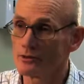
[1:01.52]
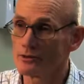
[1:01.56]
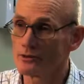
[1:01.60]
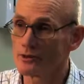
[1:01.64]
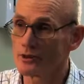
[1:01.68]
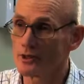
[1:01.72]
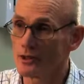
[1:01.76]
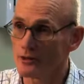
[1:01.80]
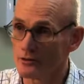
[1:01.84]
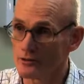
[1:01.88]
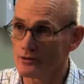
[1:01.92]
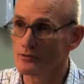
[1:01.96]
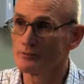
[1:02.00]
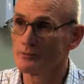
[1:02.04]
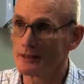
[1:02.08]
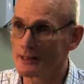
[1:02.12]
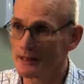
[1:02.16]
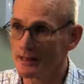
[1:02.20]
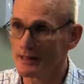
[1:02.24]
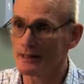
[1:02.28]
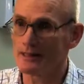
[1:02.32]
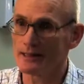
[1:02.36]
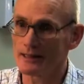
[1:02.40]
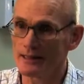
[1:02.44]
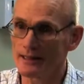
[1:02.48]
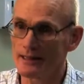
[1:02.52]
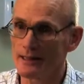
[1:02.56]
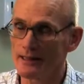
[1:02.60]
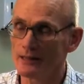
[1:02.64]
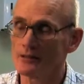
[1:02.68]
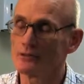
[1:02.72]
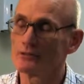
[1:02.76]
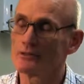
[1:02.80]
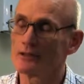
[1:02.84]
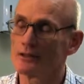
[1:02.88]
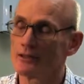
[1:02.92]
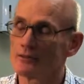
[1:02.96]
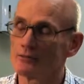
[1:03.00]
it to go. It's mechanically
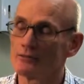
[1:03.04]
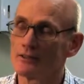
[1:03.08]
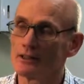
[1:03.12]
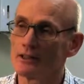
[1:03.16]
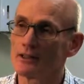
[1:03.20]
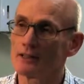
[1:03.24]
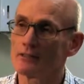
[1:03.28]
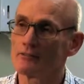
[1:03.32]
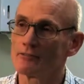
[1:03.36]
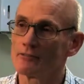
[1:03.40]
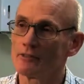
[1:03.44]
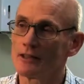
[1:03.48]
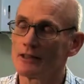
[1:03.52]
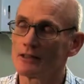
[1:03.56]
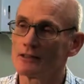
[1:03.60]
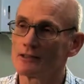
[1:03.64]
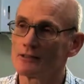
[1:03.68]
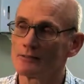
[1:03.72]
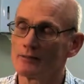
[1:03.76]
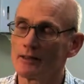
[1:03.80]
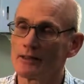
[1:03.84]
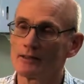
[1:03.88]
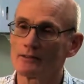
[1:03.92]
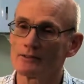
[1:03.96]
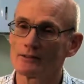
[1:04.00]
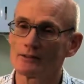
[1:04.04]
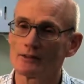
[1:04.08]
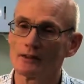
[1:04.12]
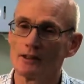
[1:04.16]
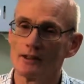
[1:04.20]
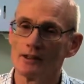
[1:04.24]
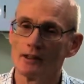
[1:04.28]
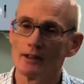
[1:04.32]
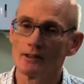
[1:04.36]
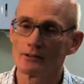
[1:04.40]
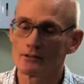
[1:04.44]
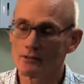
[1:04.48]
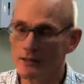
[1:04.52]
held in a very confined space.
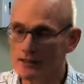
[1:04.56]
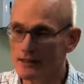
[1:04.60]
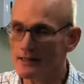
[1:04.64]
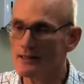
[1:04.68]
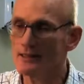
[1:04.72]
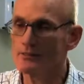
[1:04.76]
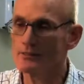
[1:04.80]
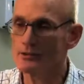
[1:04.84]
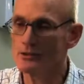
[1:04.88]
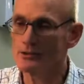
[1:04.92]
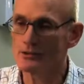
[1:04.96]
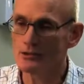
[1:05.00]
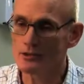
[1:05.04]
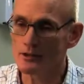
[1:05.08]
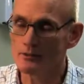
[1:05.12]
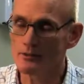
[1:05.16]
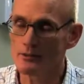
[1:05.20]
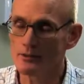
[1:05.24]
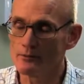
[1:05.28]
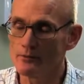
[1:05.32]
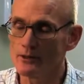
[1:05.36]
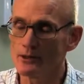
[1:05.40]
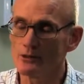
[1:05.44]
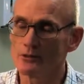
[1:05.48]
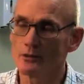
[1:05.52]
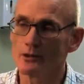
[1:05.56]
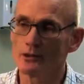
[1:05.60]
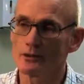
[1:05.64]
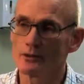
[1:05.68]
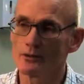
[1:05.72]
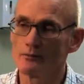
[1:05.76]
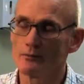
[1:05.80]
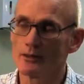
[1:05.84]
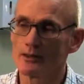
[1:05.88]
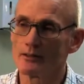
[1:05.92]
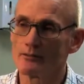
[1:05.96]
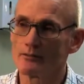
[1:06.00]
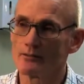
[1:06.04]
So that gives you some of the meat quality
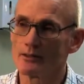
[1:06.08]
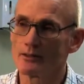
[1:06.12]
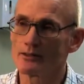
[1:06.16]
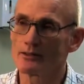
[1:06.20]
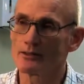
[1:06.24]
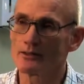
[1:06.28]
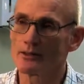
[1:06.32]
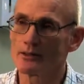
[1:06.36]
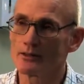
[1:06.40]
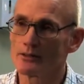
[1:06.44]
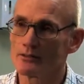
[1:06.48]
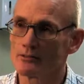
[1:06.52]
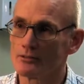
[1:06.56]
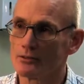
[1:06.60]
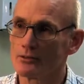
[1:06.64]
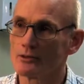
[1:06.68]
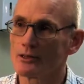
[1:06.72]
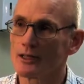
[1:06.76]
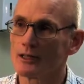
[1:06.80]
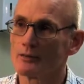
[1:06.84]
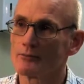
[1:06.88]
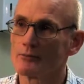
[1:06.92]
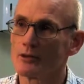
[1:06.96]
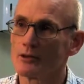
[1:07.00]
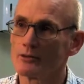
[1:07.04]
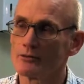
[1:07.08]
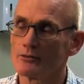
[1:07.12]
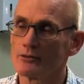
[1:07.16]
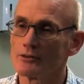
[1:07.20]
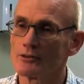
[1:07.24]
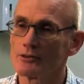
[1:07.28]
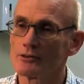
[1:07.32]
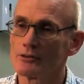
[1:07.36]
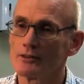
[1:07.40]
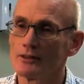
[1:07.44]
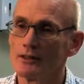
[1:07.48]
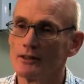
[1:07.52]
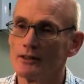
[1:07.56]
benefits that food pack
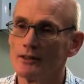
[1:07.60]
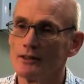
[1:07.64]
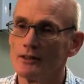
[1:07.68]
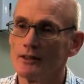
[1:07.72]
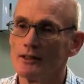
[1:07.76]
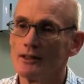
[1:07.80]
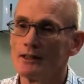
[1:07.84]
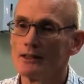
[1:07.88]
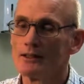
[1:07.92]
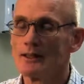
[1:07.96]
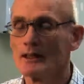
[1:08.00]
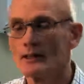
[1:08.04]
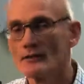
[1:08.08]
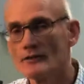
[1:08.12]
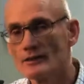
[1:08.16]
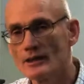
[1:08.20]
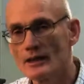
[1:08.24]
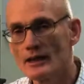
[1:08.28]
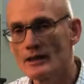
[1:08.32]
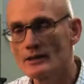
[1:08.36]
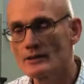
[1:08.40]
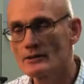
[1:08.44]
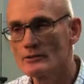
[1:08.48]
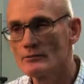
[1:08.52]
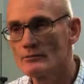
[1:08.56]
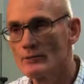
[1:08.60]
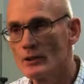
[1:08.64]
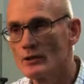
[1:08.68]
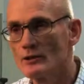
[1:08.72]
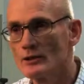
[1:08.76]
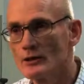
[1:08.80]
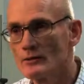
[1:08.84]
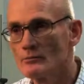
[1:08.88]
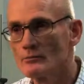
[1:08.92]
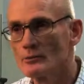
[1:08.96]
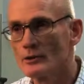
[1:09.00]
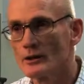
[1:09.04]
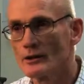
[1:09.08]
offers. Now in the case of
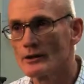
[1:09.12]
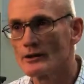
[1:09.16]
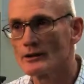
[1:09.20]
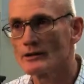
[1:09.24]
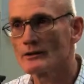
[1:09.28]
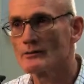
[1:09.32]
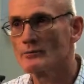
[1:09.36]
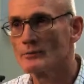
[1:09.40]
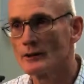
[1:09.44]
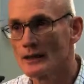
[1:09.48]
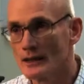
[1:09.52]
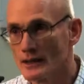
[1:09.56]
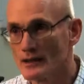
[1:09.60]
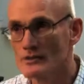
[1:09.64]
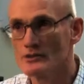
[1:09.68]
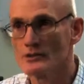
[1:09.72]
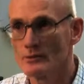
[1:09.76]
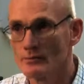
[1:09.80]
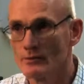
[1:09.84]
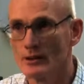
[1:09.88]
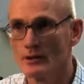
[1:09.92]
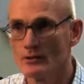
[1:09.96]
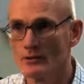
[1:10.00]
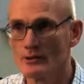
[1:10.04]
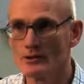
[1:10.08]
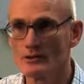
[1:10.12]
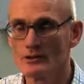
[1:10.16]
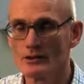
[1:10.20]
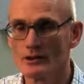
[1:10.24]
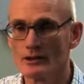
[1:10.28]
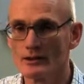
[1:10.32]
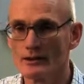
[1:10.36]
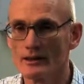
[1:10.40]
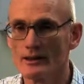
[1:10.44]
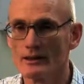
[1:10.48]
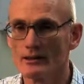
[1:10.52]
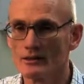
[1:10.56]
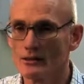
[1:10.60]
bone-in product, because the bone is still
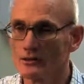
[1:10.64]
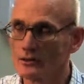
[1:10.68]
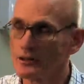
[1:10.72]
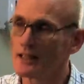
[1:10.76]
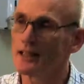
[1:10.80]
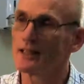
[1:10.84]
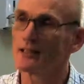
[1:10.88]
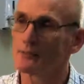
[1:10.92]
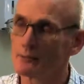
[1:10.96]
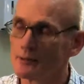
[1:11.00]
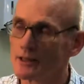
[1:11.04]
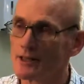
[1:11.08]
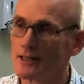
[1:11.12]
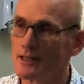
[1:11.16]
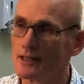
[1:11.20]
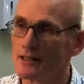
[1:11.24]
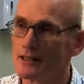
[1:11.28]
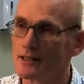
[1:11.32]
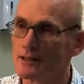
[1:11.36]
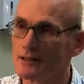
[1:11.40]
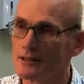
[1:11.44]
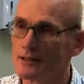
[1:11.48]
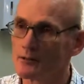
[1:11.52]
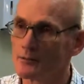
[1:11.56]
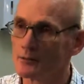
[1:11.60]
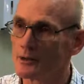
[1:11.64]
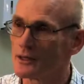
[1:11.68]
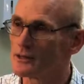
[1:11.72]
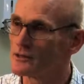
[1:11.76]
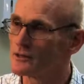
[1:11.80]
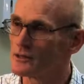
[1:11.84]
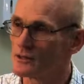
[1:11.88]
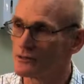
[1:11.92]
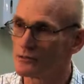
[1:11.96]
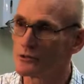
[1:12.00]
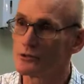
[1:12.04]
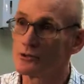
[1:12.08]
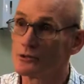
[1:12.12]
there, you can't mechanically compress
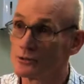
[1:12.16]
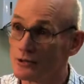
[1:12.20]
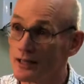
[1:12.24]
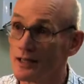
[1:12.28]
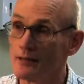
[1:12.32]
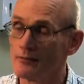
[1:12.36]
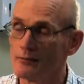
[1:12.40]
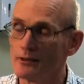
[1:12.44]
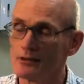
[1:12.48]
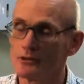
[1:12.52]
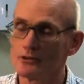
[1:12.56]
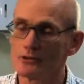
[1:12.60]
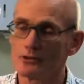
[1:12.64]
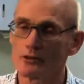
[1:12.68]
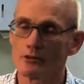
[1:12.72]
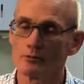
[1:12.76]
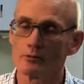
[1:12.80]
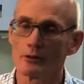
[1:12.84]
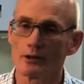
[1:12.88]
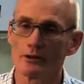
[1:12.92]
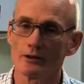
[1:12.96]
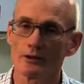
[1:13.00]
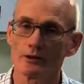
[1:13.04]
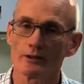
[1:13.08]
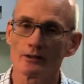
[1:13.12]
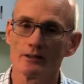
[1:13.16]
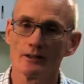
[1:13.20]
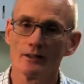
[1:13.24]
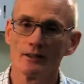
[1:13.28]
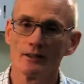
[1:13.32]
it. It would do damage to the product.